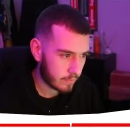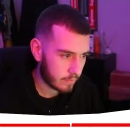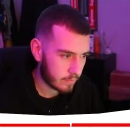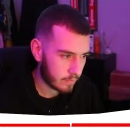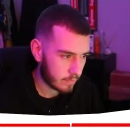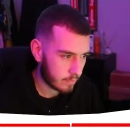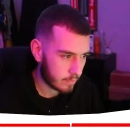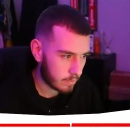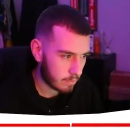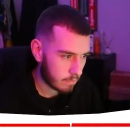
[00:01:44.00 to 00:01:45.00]

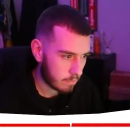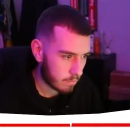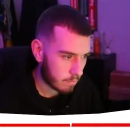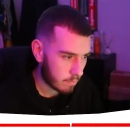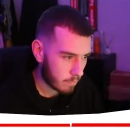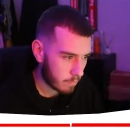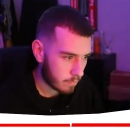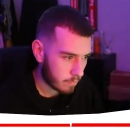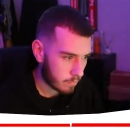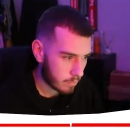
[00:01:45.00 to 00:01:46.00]

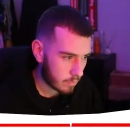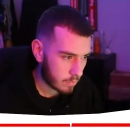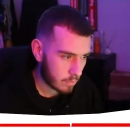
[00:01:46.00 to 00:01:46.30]
No one is speaking in this clip.